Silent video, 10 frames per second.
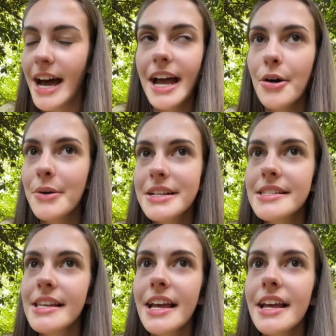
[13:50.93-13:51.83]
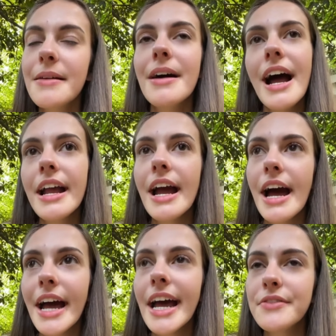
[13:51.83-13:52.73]
I always say
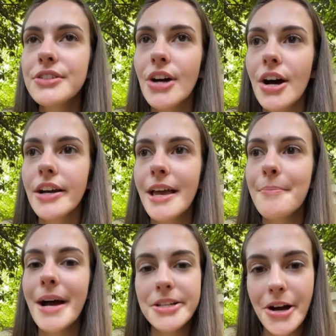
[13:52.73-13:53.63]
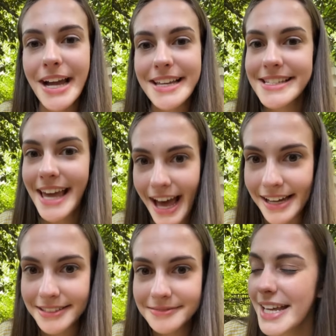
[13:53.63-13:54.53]
I have a dog and my dog has a
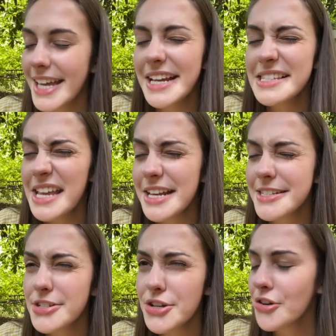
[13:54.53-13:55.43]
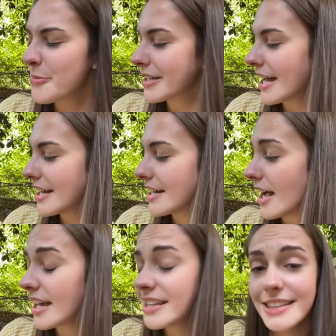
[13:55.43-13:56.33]
cat. And I say it as a joke, but kind of
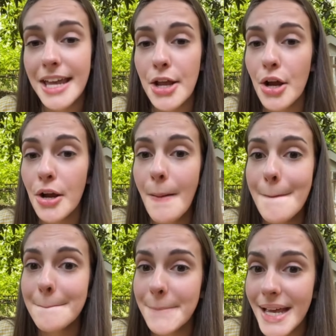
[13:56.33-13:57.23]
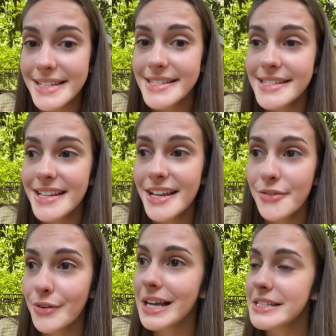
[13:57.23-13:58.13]
not. They are best
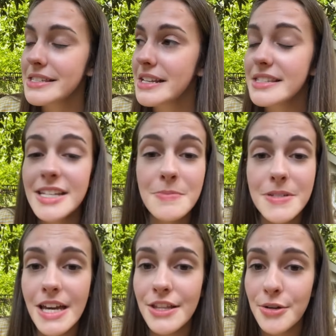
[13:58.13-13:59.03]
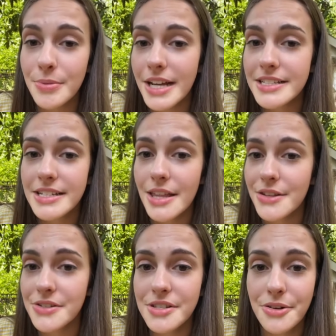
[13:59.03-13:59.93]
friends. They sleep together, play together,
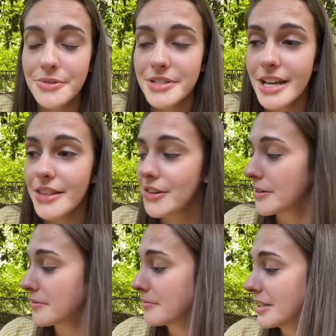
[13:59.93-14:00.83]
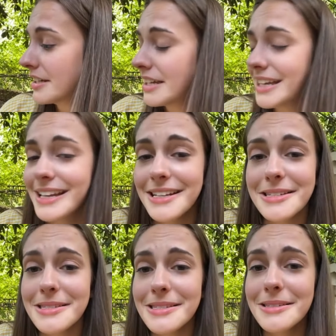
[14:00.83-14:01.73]
snuggle together. It
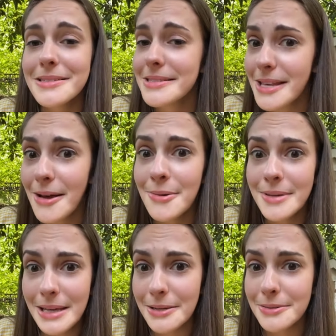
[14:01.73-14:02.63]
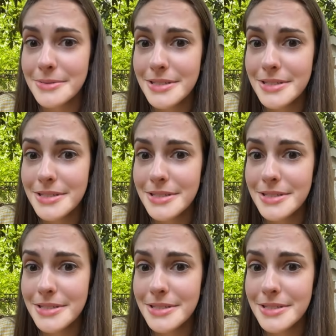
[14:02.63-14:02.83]
is so cute.